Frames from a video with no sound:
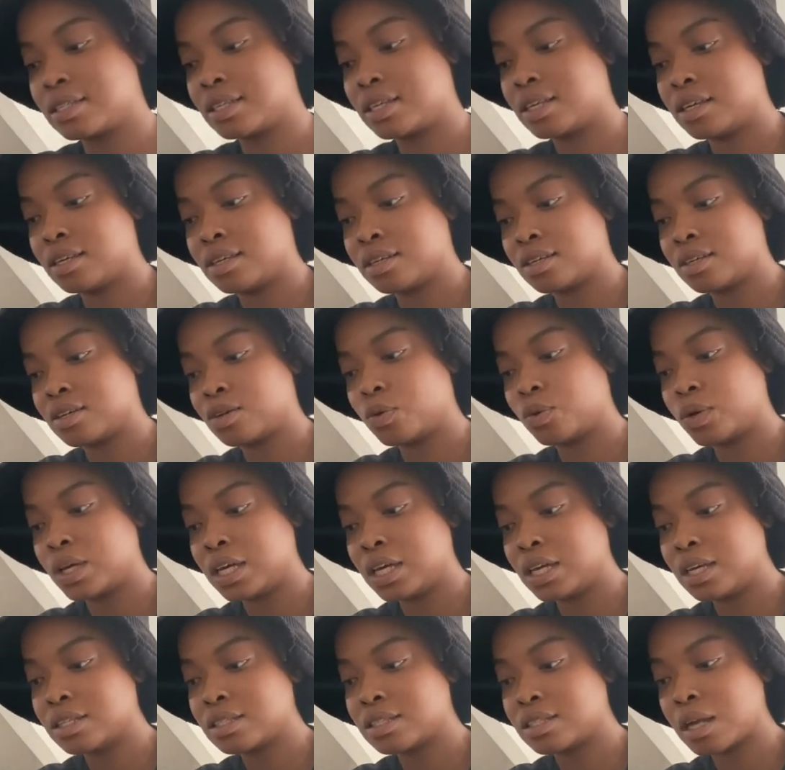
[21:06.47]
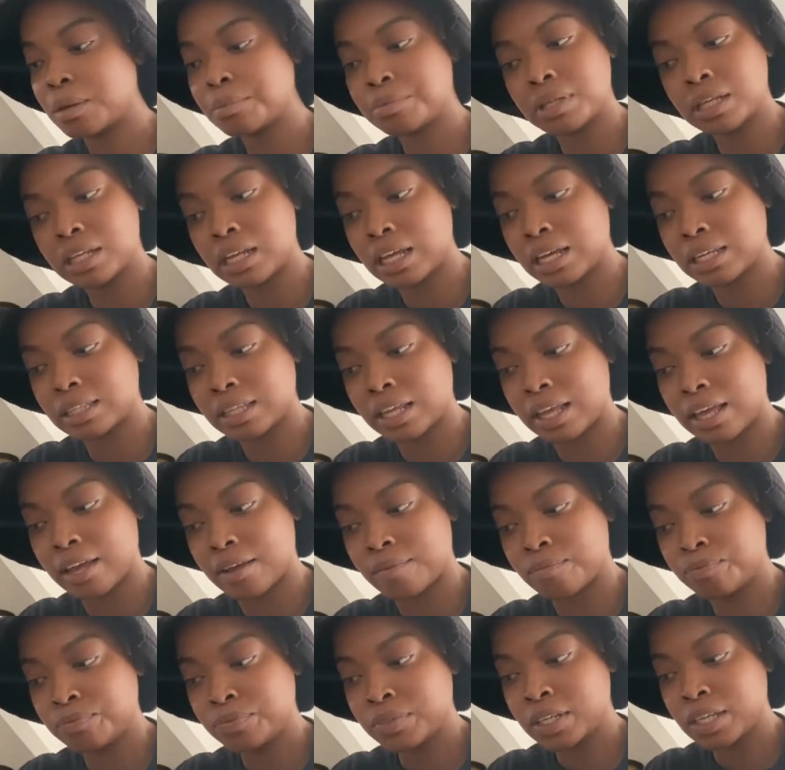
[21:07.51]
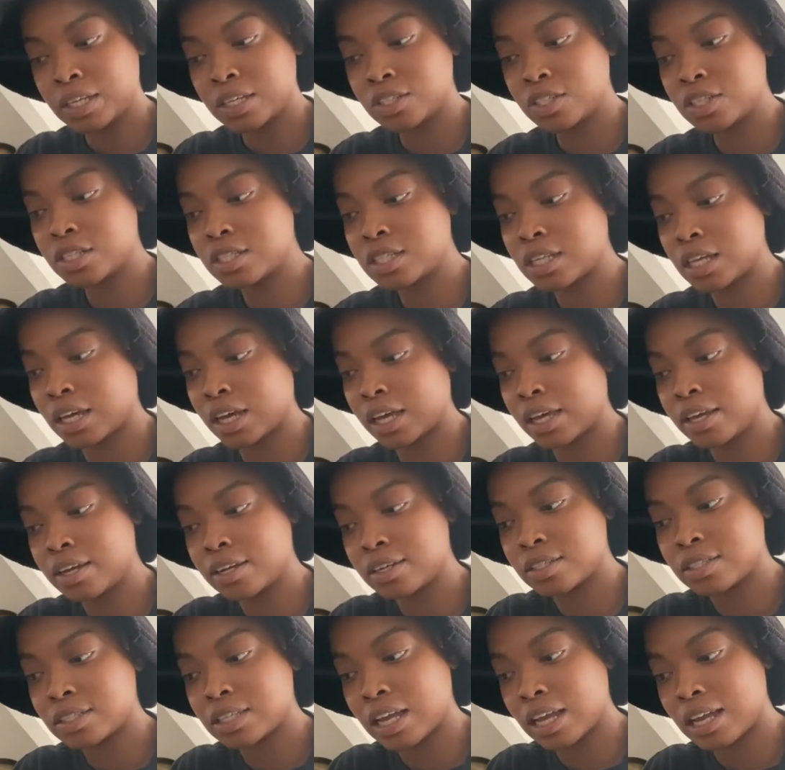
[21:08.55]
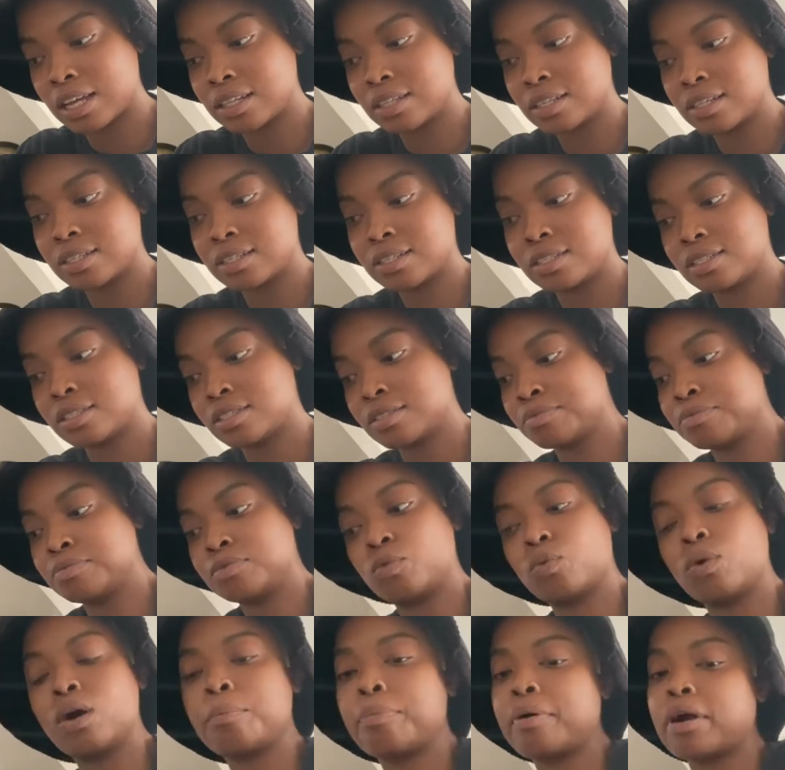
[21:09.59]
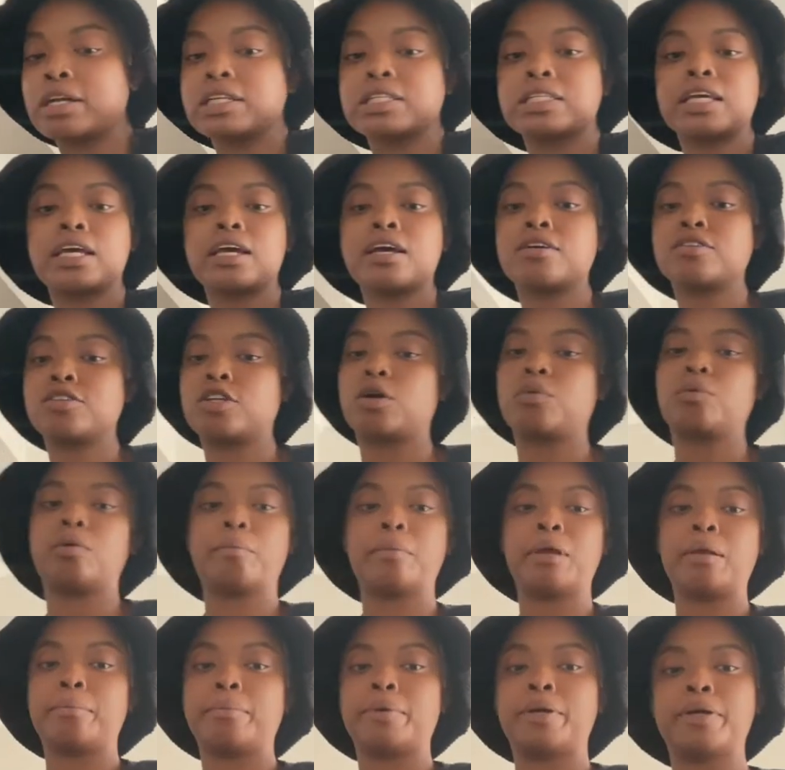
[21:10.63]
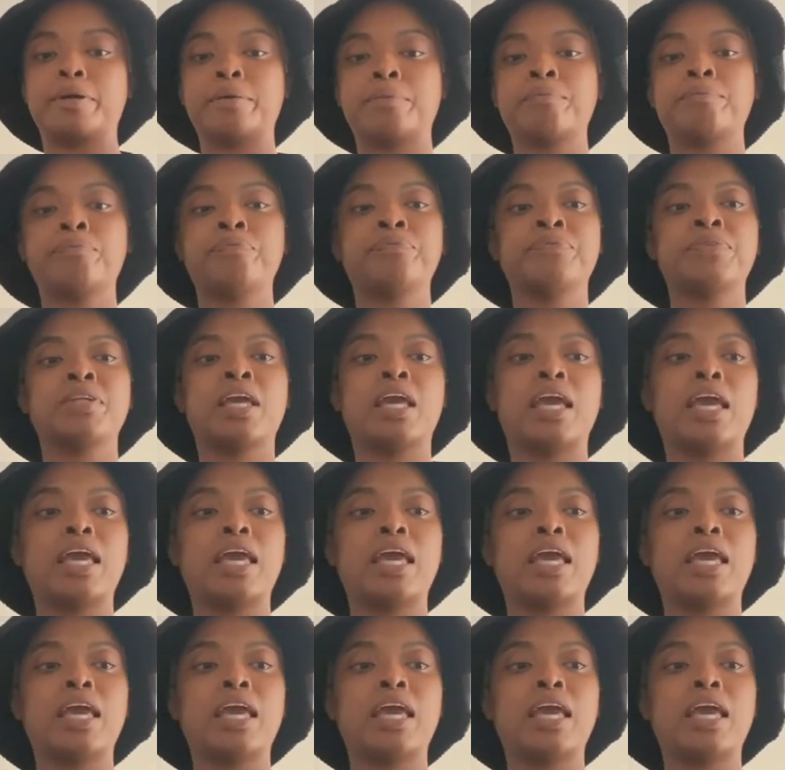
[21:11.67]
is Queen, something like that. And she's like a hairstylist. What part of town? Don't remember.